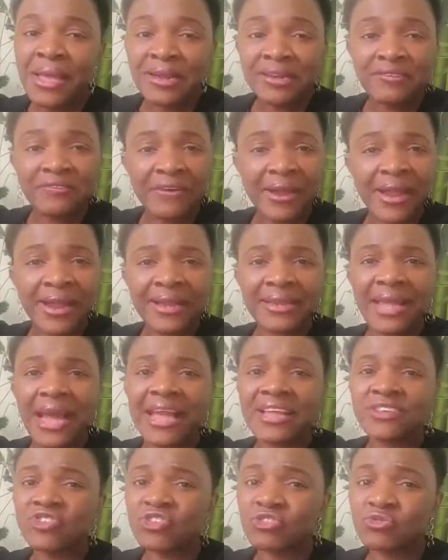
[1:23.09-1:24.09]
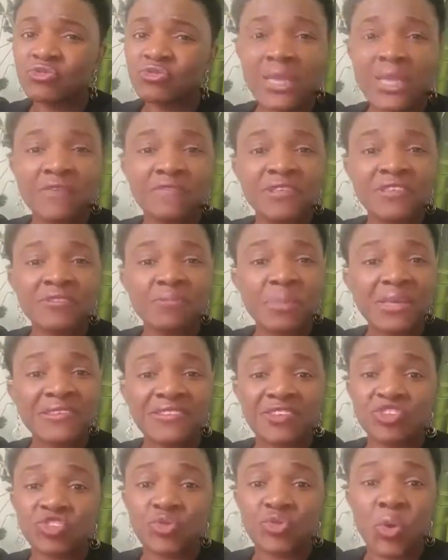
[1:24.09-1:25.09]
Great. I just want to give this
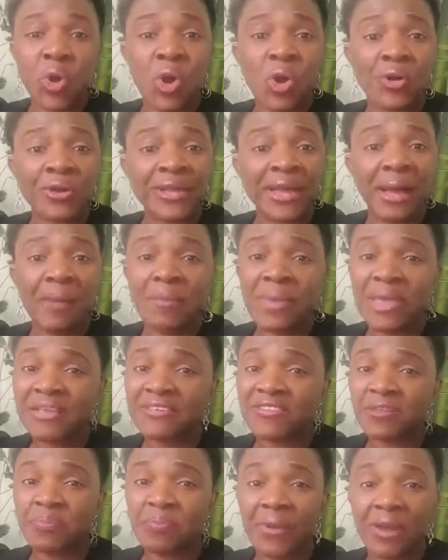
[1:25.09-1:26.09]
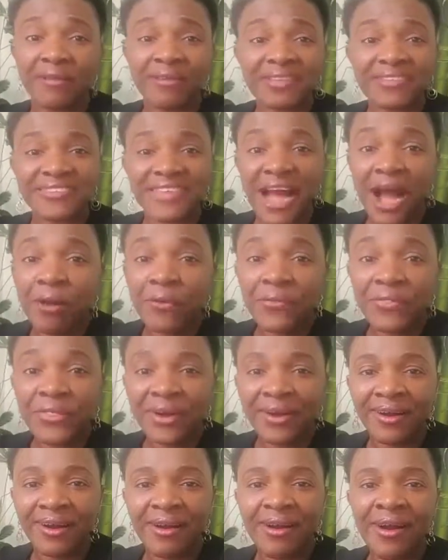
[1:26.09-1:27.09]
message to all the amazing parents out
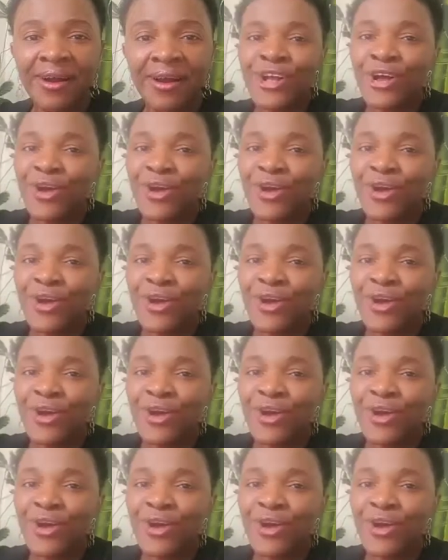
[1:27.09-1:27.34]
there.